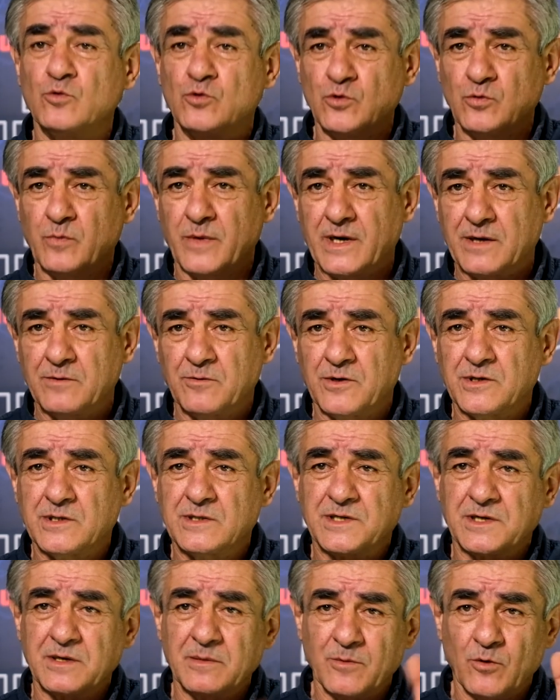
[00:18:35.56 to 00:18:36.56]
They even
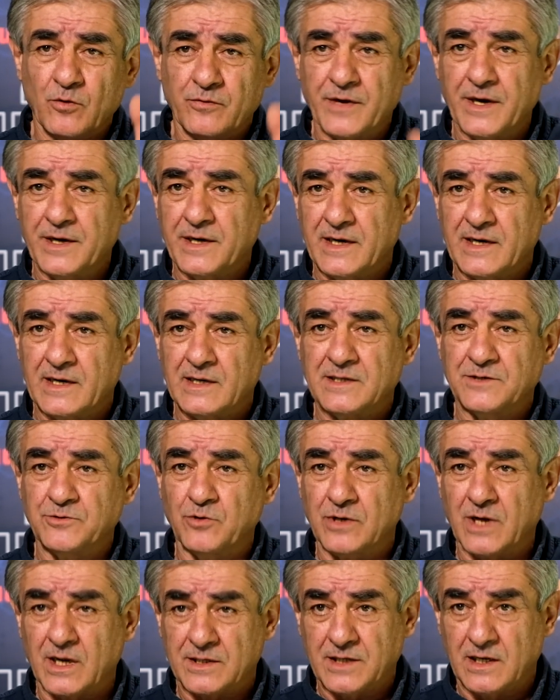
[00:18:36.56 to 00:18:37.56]
report that
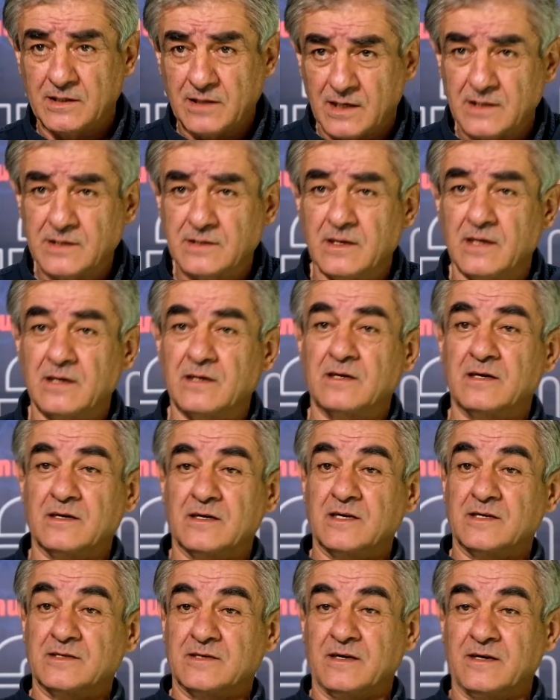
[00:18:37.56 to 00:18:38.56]
they are
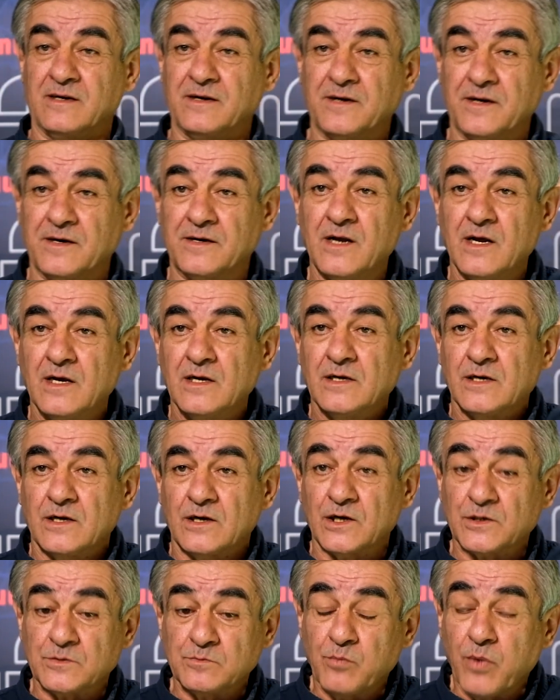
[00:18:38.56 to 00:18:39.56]
nationalists, and so on and
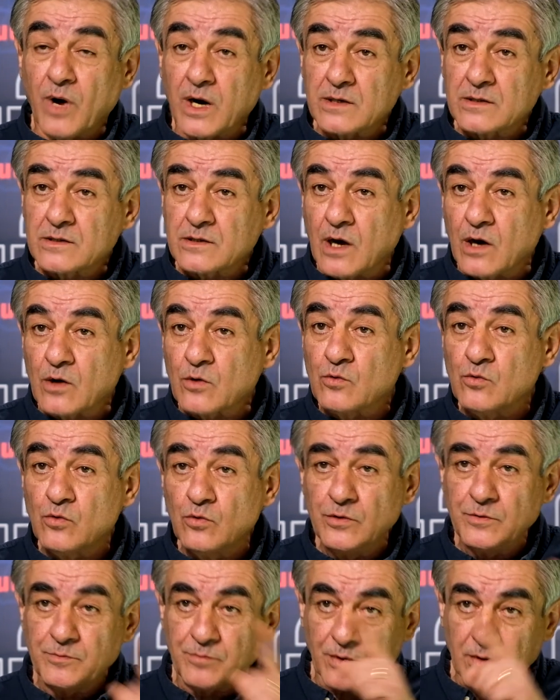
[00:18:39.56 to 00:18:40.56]
so forth. And they
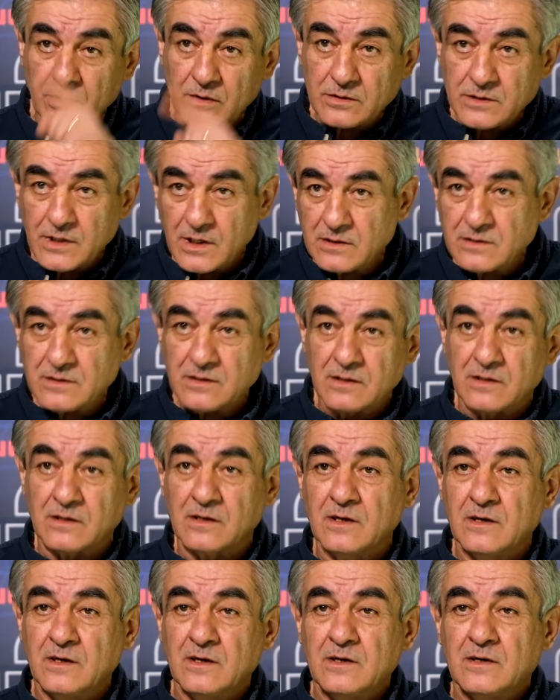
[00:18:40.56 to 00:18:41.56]
realized
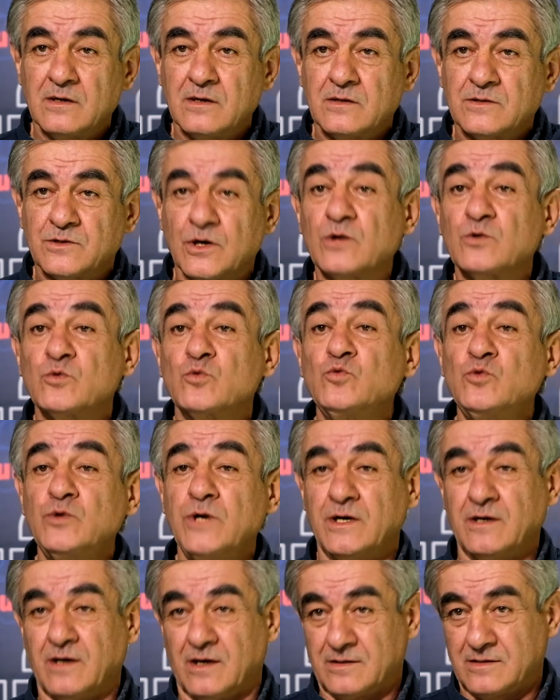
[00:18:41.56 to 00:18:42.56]
this complicated
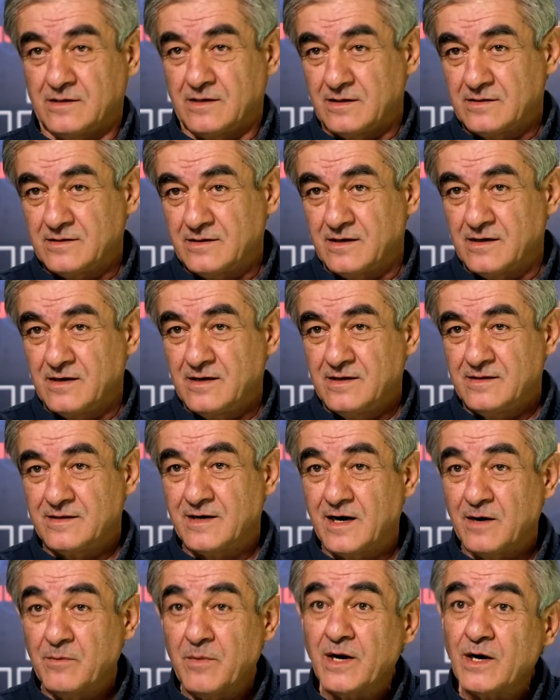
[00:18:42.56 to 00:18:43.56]
process too late.
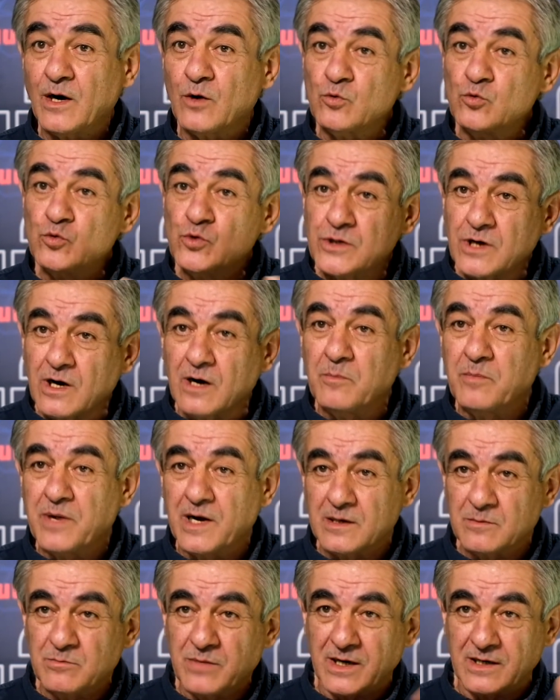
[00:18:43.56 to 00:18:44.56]
And
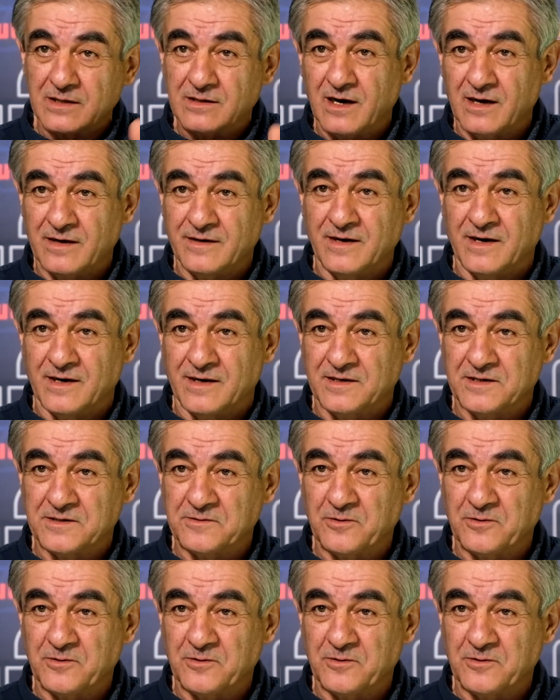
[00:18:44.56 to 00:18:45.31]
Britain hit late in the